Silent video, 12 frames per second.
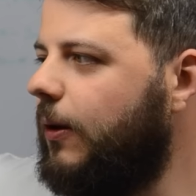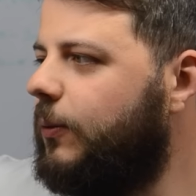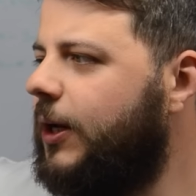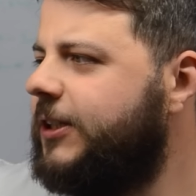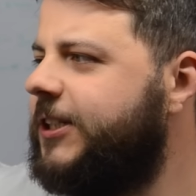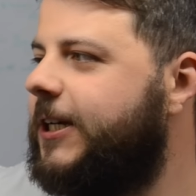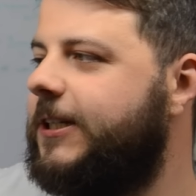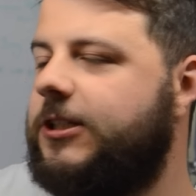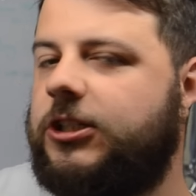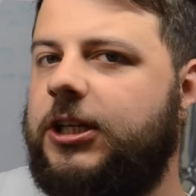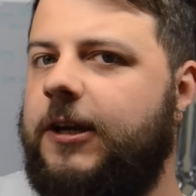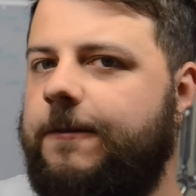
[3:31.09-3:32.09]
Well, as you can
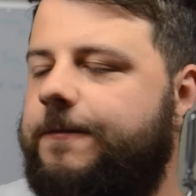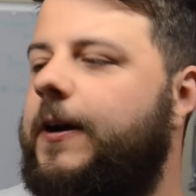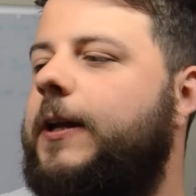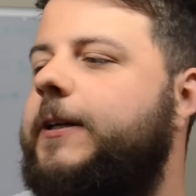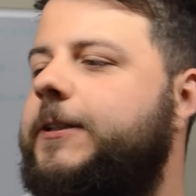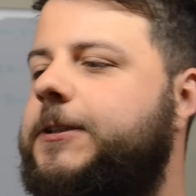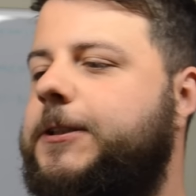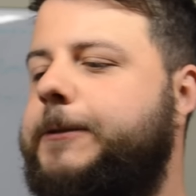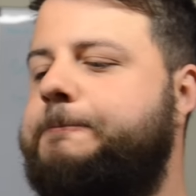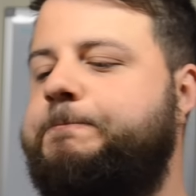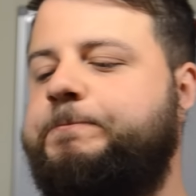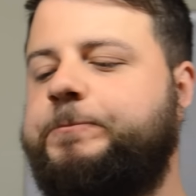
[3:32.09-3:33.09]
see, fellas,
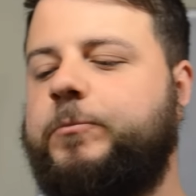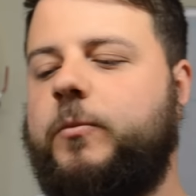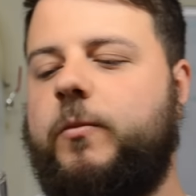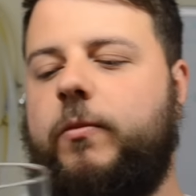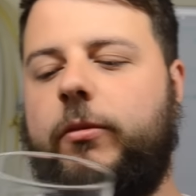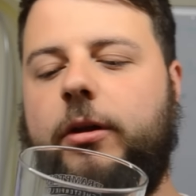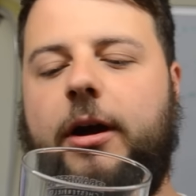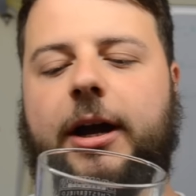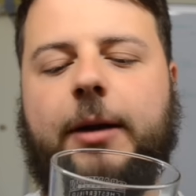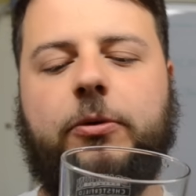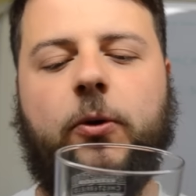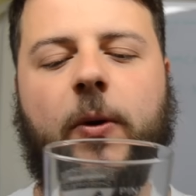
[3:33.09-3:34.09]
I
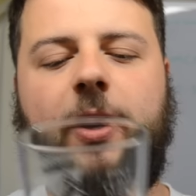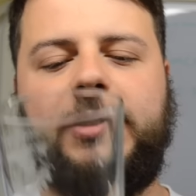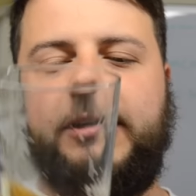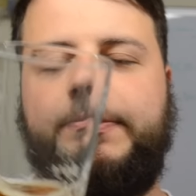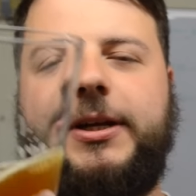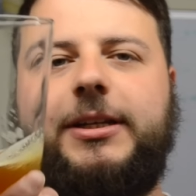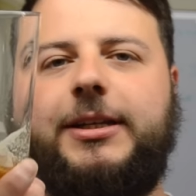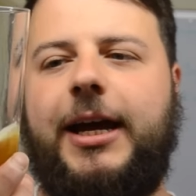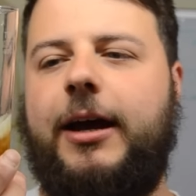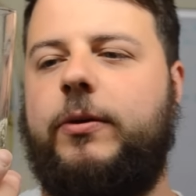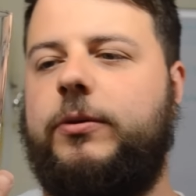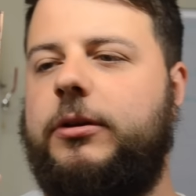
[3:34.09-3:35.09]
am quite a bit
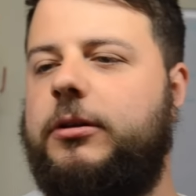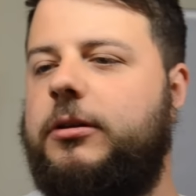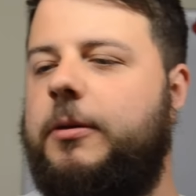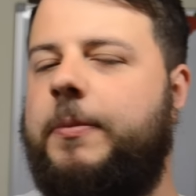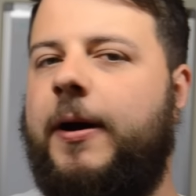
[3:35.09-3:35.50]
down the